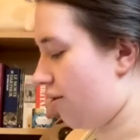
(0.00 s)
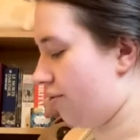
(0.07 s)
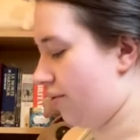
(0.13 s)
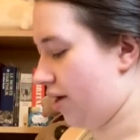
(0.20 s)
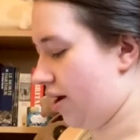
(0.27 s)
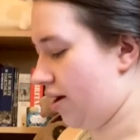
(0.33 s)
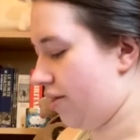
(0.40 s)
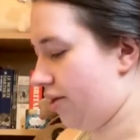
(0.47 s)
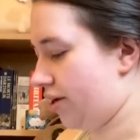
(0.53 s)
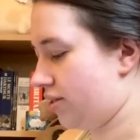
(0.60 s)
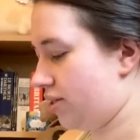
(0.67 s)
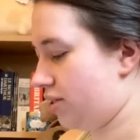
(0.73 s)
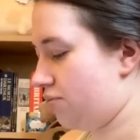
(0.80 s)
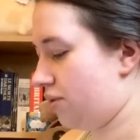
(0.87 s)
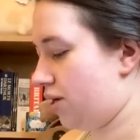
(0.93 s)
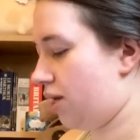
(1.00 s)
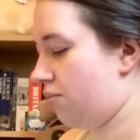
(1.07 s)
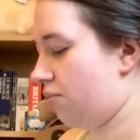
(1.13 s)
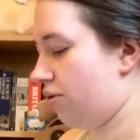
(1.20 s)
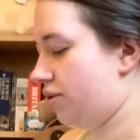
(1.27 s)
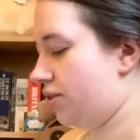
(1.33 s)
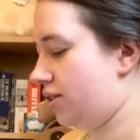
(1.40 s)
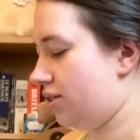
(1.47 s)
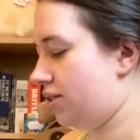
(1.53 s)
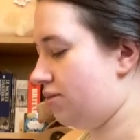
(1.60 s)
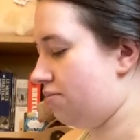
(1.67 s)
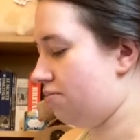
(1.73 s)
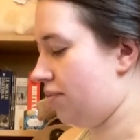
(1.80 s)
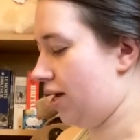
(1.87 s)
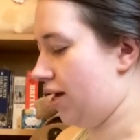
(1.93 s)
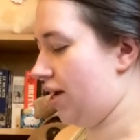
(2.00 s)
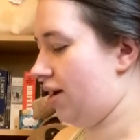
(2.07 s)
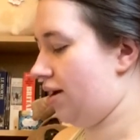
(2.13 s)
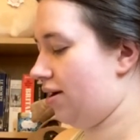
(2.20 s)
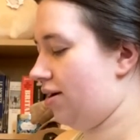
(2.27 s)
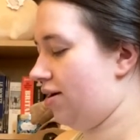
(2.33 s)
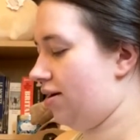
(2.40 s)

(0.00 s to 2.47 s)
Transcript: yeah, this is when I wanted to make